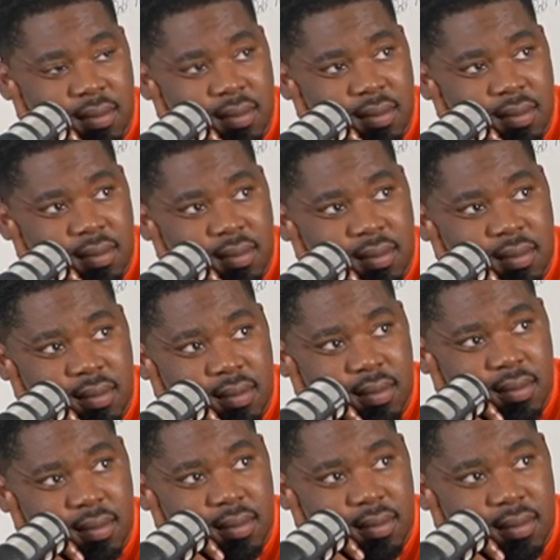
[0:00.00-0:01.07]

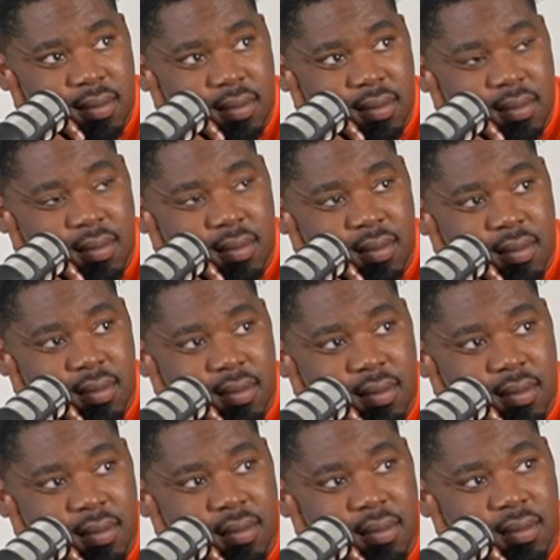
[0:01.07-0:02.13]

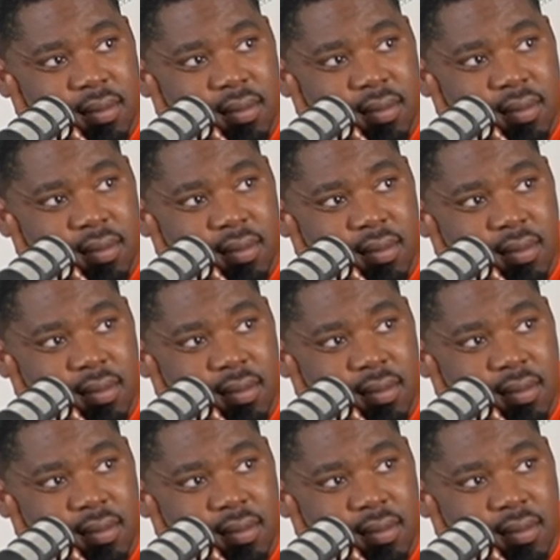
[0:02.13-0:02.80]
[no speech]